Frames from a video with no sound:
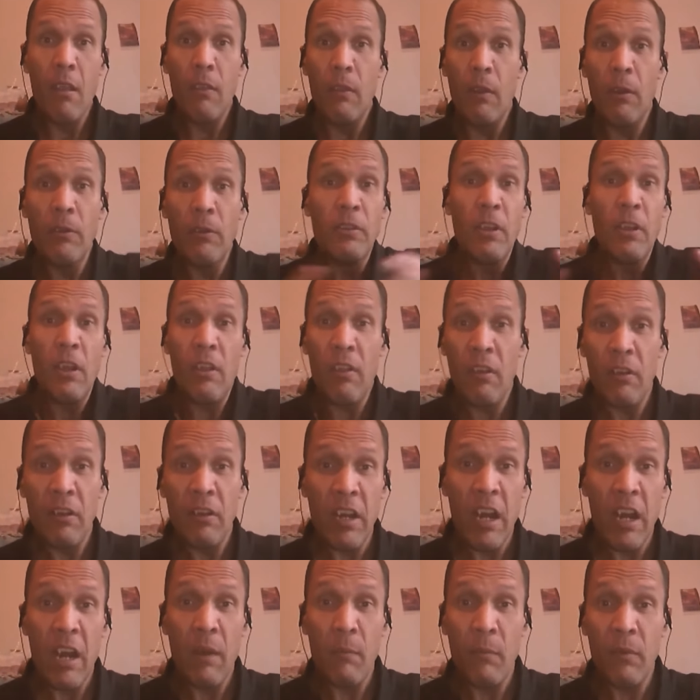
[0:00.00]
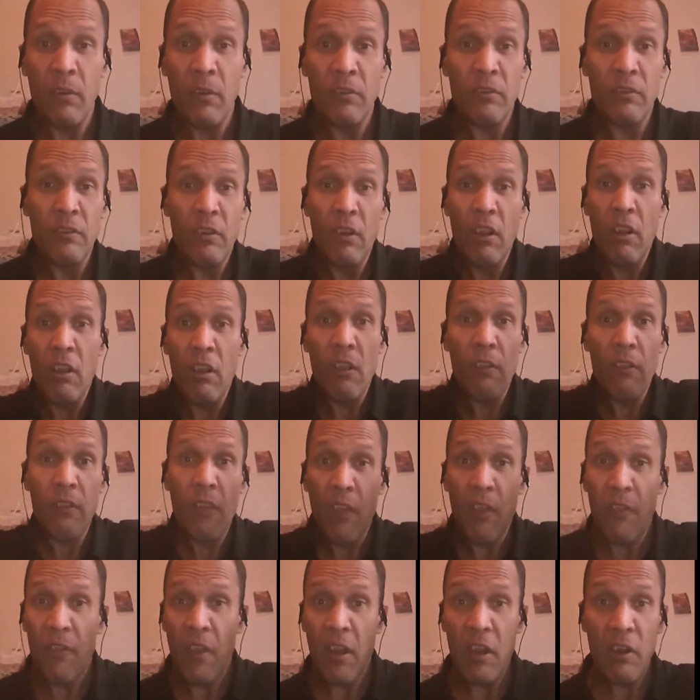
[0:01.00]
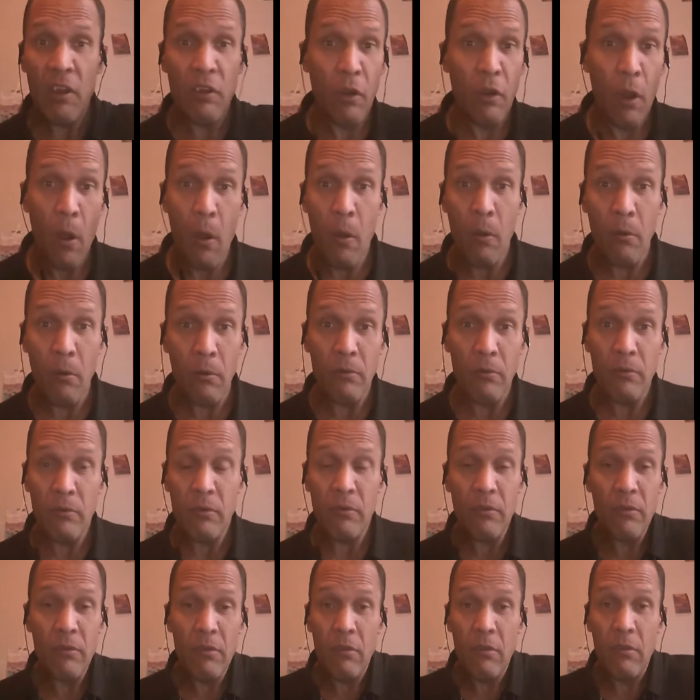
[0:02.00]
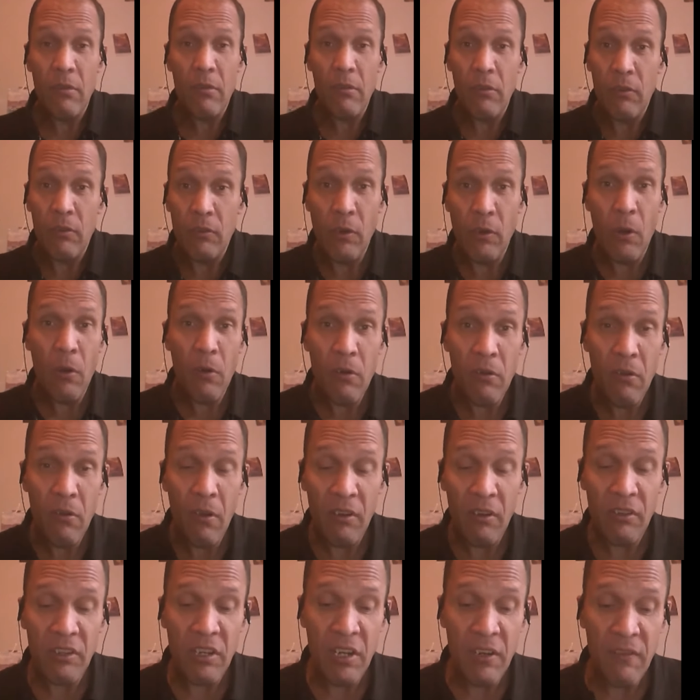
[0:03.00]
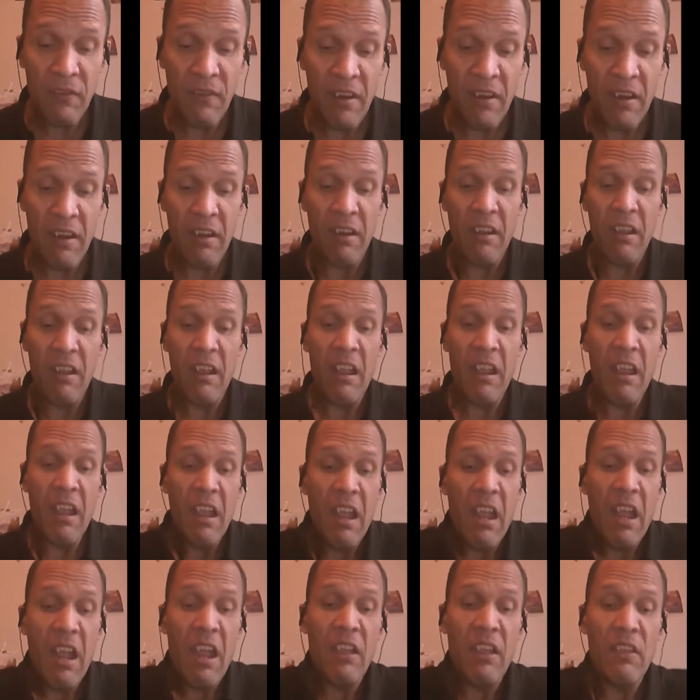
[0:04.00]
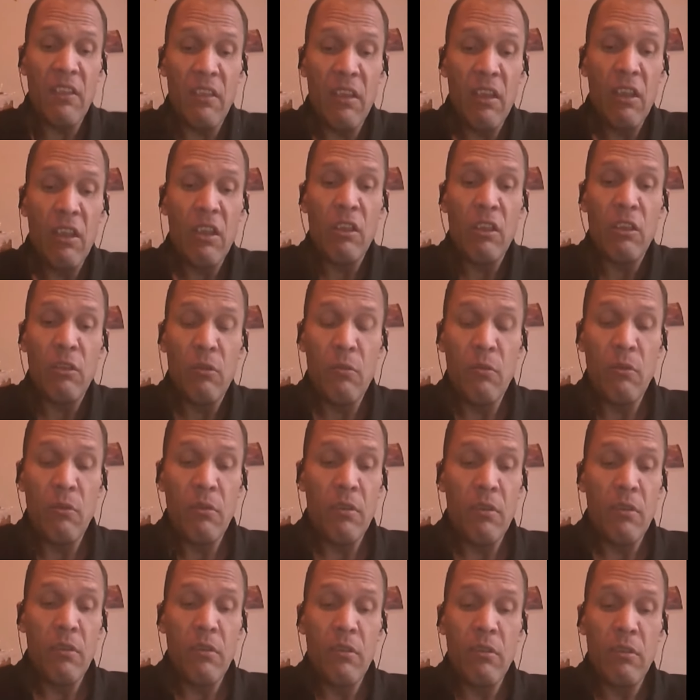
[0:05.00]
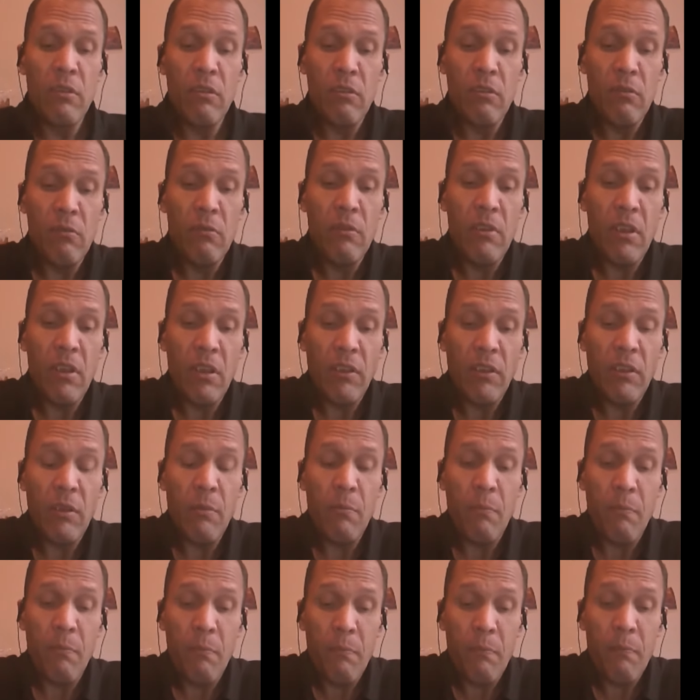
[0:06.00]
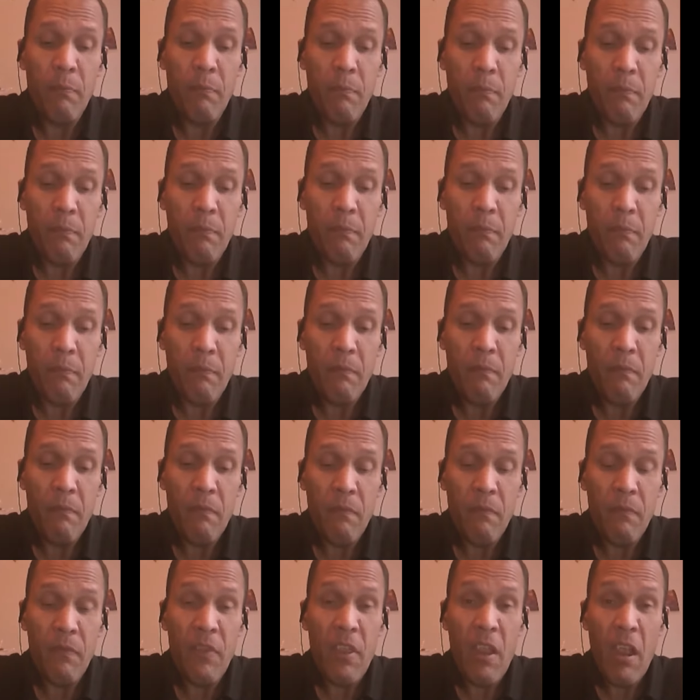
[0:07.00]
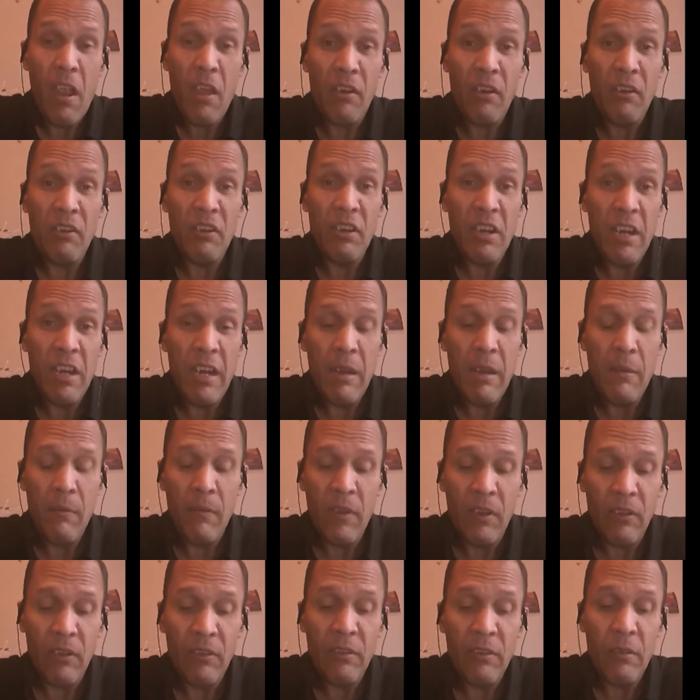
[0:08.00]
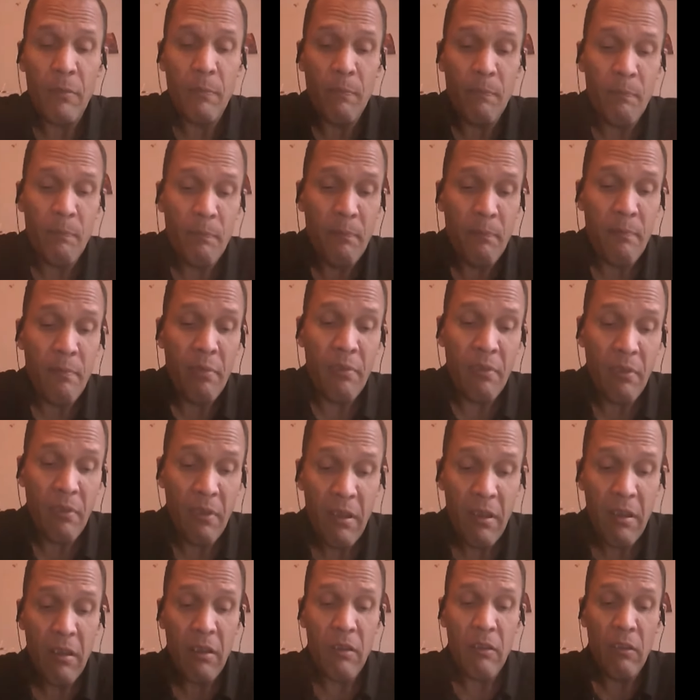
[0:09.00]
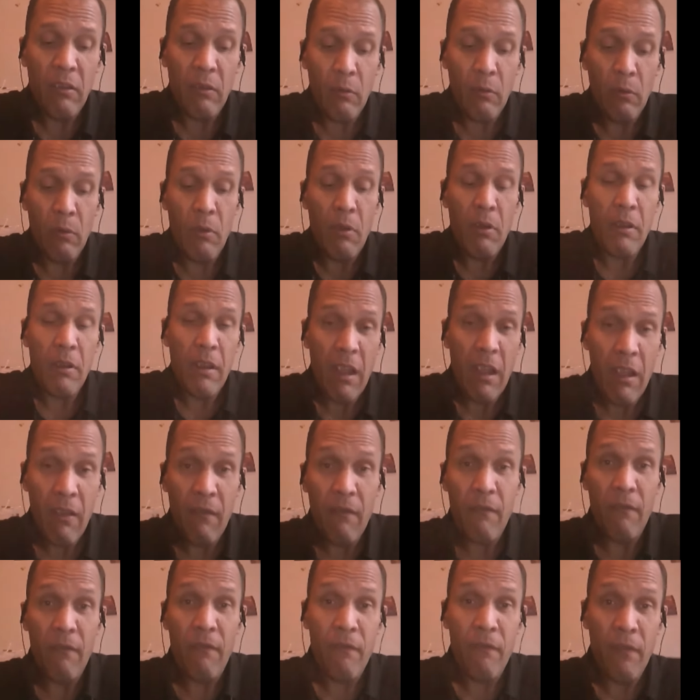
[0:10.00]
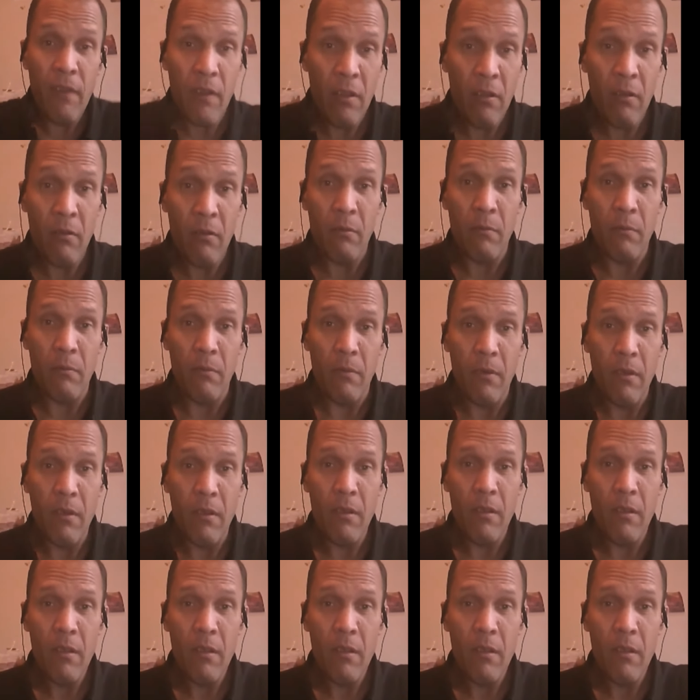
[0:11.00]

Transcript: there's other cameras that they don't show you on TV. And you you get the the other team gets the look at film.